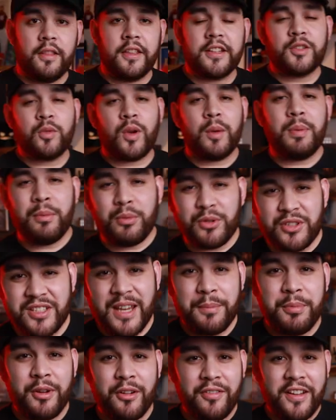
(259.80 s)
This is why people
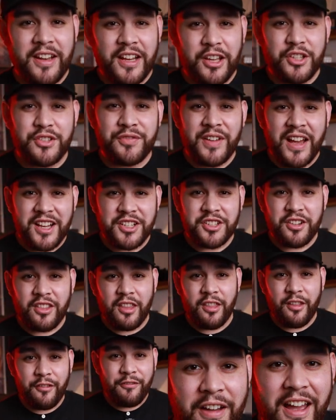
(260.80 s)
skip your videos
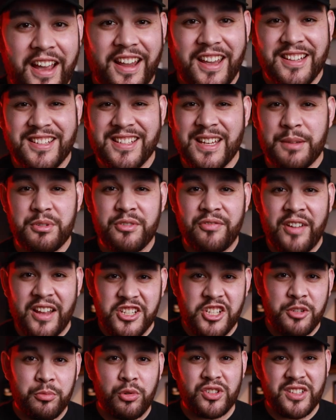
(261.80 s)
faster than the fat kid skips
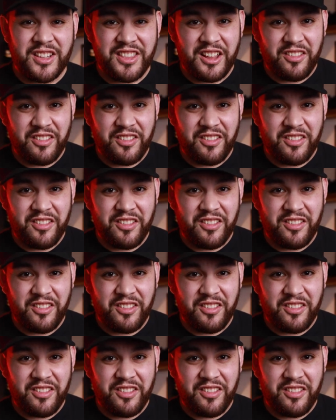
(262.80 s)
vegetables at